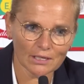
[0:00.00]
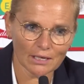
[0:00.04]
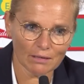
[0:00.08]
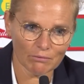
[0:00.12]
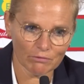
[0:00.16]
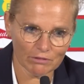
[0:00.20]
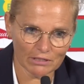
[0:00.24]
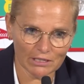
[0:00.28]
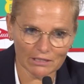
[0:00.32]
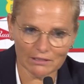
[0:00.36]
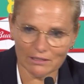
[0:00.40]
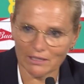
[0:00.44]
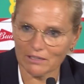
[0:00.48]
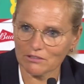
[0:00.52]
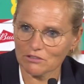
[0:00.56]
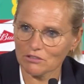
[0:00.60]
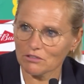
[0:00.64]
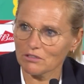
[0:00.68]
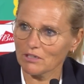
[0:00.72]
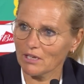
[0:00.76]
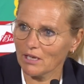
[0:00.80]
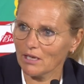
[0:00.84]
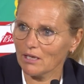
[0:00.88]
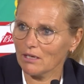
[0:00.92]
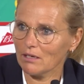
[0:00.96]
the game, we did that
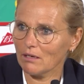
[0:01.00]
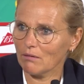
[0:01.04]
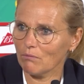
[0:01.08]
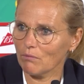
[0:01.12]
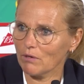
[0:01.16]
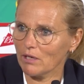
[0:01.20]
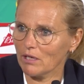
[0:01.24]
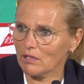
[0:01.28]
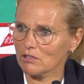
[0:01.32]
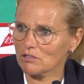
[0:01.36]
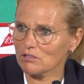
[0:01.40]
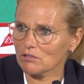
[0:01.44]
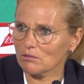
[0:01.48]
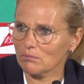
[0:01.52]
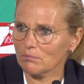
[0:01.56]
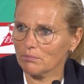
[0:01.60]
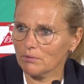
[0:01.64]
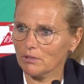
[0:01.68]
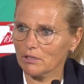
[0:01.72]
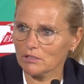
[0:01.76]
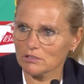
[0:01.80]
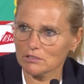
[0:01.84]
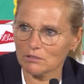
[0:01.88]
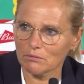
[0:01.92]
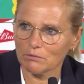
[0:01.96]
today, and we had some
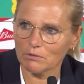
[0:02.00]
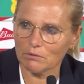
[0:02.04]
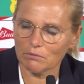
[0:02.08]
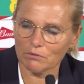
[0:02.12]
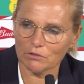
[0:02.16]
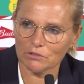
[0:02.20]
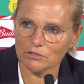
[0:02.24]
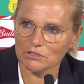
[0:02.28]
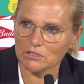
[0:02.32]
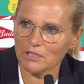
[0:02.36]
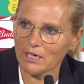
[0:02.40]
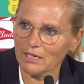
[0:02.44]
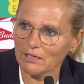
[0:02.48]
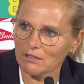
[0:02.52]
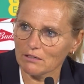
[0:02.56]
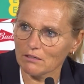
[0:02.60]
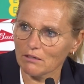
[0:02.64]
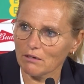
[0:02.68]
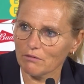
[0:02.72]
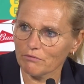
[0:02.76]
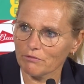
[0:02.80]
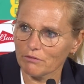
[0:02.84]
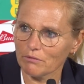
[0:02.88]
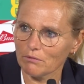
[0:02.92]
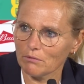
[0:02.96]
parts that we weren't tight
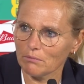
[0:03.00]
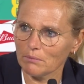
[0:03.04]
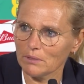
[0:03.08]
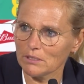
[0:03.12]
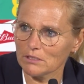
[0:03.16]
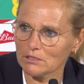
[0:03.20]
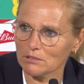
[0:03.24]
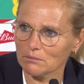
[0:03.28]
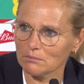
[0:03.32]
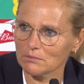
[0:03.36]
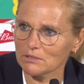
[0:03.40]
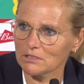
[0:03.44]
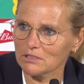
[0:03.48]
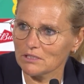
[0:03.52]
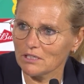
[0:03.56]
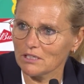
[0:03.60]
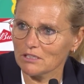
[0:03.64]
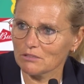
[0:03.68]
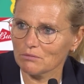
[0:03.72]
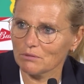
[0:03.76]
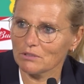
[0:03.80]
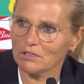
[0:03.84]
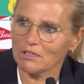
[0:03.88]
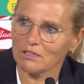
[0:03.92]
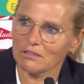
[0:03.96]
enough and we made some
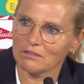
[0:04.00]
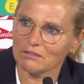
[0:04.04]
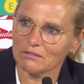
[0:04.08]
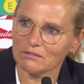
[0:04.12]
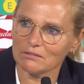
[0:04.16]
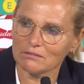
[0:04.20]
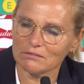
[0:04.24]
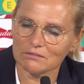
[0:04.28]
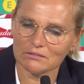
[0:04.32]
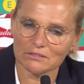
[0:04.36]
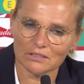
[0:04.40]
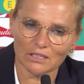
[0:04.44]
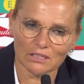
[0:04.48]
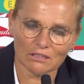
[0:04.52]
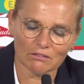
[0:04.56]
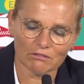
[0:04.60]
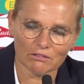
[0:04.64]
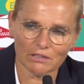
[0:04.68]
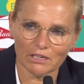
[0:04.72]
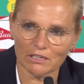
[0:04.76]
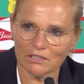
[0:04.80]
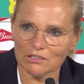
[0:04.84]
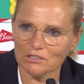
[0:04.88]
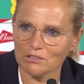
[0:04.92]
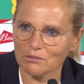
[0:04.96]
mistakes where they
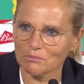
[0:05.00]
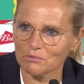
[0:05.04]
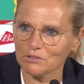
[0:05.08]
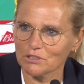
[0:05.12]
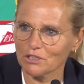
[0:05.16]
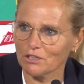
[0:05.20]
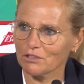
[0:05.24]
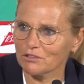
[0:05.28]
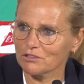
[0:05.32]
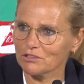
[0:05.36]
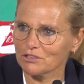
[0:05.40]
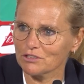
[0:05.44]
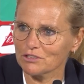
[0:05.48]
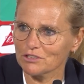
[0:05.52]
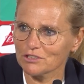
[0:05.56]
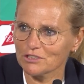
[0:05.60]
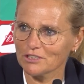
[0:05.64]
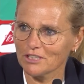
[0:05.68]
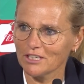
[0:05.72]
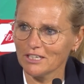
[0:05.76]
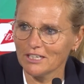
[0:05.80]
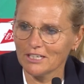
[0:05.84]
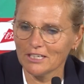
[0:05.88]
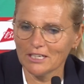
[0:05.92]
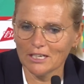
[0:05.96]
created some
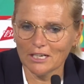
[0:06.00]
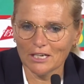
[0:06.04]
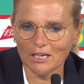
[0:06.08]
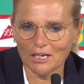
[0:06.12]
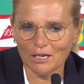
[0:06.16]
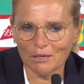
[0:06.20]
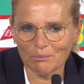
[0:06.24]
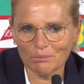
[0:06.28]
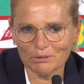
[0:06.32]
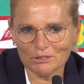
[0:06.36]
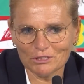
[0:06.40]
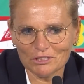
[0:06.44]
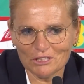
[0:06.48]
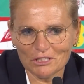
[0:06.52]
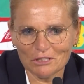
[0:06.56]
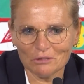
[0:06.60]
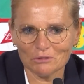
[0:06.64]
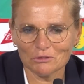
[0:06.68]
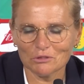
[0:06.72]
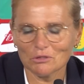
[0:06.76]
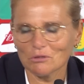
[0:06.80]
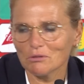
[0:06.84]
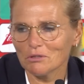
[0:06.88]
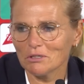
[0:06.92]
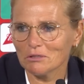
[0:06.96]
chances. But
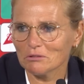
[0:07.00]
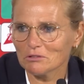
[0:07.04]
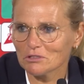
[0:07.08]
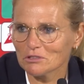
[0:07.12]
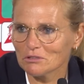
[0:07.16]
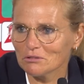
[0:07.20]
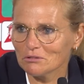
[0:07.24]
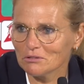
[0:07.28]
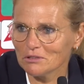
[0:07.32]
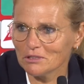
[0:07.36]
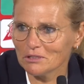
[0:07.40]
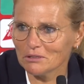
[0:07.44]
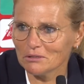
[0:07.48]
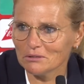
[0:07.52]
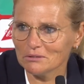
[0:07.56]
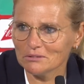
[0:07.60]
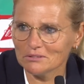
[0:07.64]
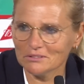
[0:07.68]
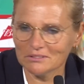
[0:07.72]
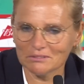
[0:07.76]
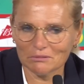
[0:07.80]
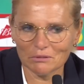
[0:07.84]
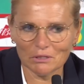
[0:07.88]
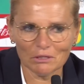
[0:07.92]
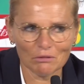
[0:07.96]
still, 2-0 is 2-0.
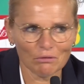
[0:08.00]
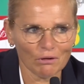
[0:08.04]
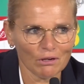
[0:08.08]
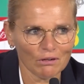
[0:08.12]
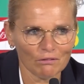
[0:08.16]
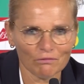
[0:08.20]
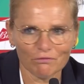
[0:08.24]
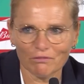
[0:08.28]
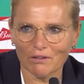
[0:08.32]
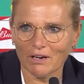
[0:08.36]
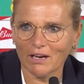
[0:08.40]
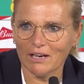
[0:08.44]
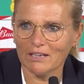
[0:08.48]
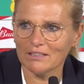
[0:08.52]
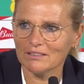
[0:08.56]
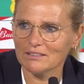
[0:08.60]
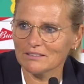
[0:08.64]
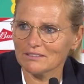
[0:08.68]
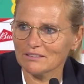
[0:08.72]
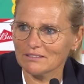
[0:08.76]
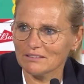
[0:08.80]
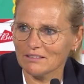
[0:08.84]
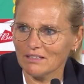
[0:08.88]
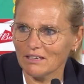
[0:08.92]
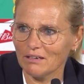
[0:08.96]
We
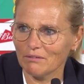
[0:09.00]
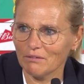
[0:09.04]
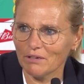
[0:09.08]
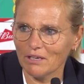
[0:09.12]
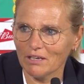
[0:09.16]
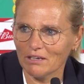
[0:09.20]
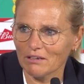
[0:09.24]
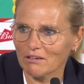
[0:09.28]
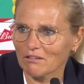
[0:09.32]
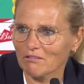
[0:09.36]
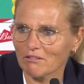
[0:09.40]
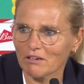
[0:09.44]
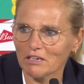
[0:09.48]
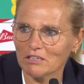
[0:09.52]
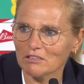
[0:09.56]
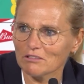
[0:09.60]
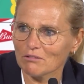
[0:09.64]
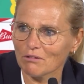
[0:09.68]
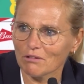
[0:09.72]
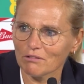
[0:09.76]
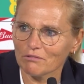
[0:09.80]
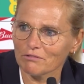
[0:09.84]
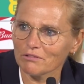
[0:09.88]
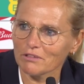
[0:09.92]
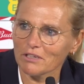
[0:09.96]
qualified, and we had a
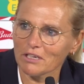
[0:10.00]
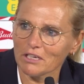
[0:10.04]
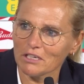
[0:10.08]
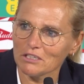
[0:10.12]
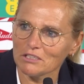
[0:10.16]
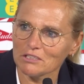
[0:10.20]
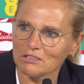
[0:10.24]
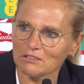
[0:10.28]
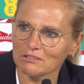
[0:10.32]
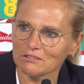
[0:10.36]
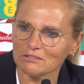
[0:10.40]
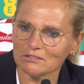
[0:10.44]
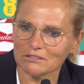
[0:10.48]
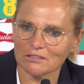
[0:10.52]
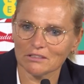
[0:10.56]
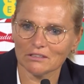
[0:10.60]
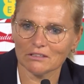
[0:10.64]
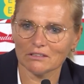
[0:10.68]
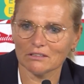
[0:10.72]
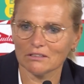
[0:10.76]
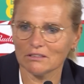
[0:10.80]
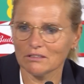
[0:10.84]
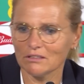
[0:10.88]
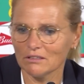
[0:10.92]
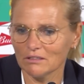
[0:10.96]
great qualification
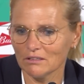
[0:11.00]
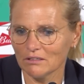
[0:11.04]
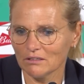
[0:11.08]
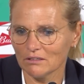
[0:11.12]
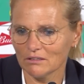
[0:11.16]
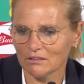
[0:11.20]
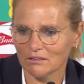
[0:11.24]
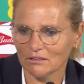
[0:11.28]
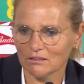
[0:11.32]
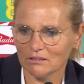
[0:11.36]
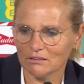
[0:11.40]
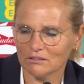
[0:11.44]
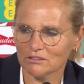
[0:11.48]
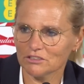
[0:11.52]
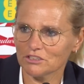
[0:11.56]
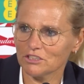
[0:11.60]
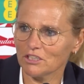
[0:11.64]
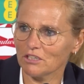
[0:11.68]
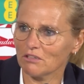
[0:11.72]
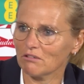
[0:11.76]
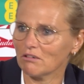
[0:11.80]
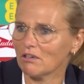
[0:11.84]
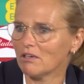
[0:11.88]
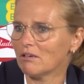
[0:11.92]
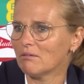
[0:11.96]

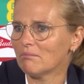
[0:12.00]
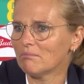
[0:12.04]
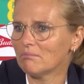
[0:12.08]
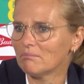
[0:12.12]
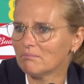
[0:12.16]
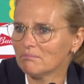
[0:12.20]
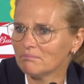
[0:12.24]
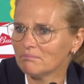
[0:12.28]
series.